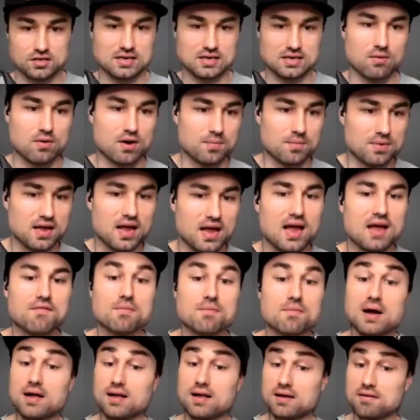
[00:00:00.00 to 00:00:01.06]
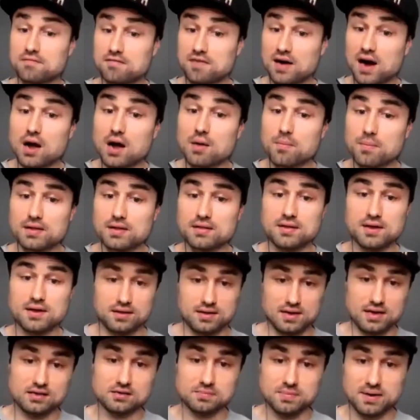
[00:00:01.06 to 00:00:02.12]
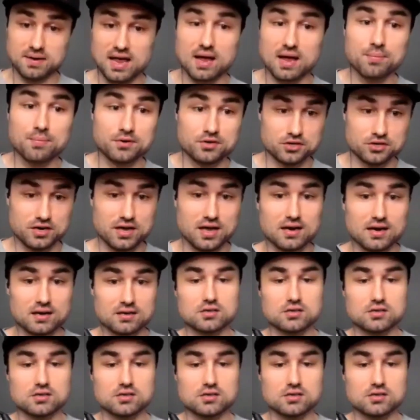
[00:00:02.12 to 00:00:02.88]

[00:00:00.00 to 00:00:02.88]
how I behave, and my environment dictates my epigenetics.